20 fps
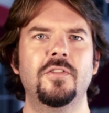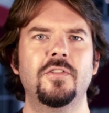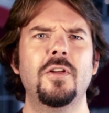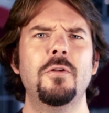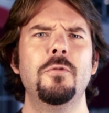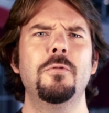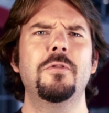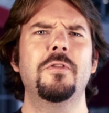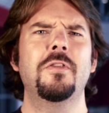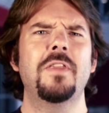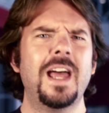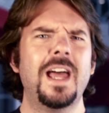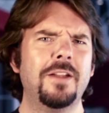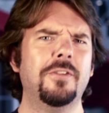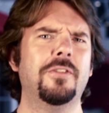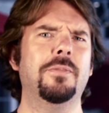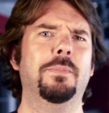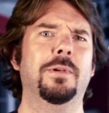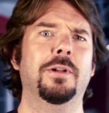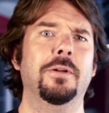So
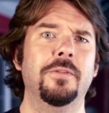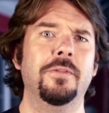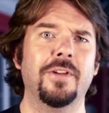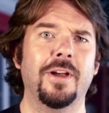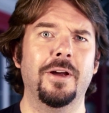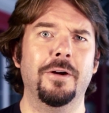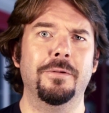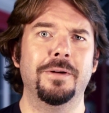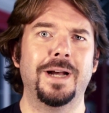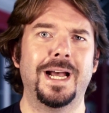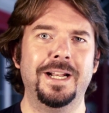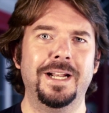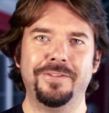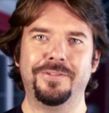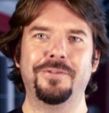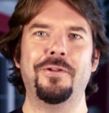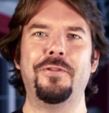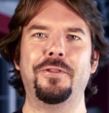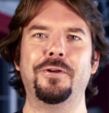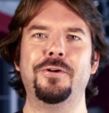that's Pluto, and
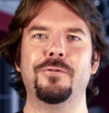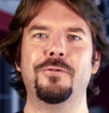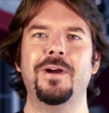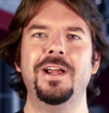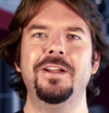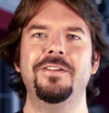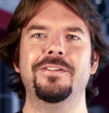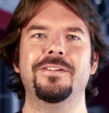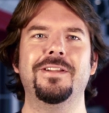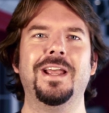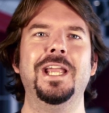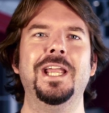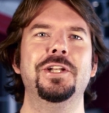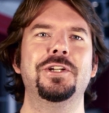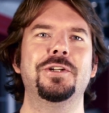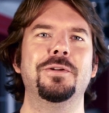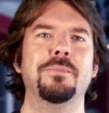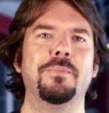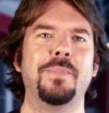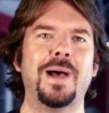it's not the cratered
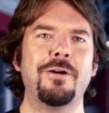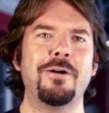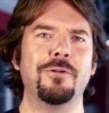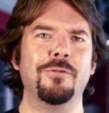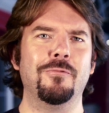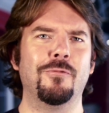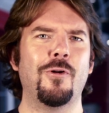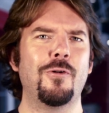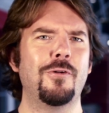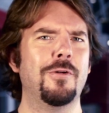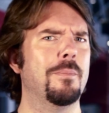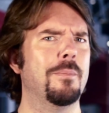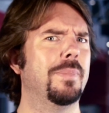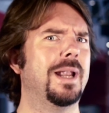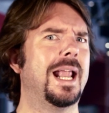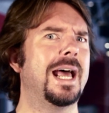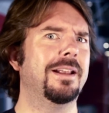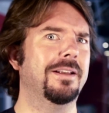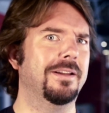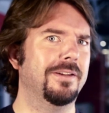ancient barren rock of
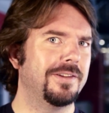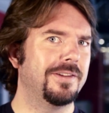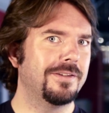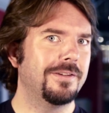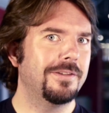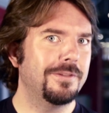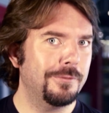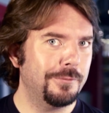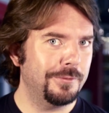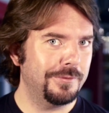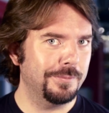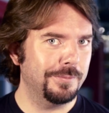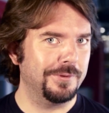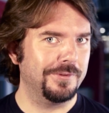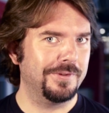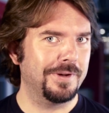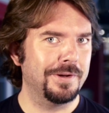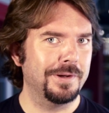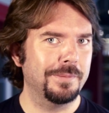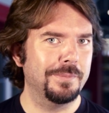blandness I thought it
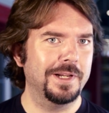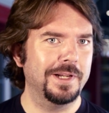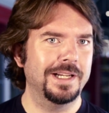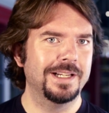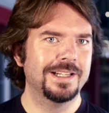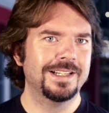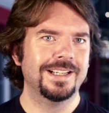was going to be.